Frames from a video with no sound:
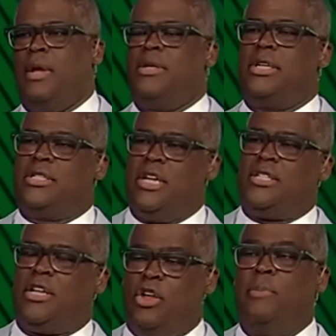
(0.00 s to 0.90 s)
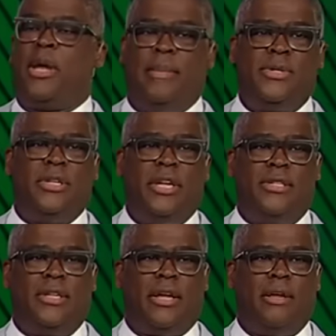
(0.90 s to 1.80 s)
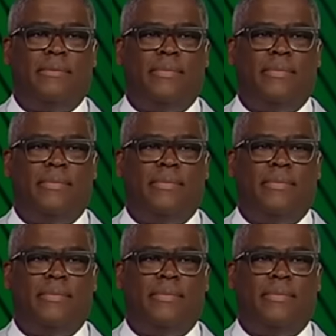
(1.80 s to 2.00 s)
Statistically, you become a statistic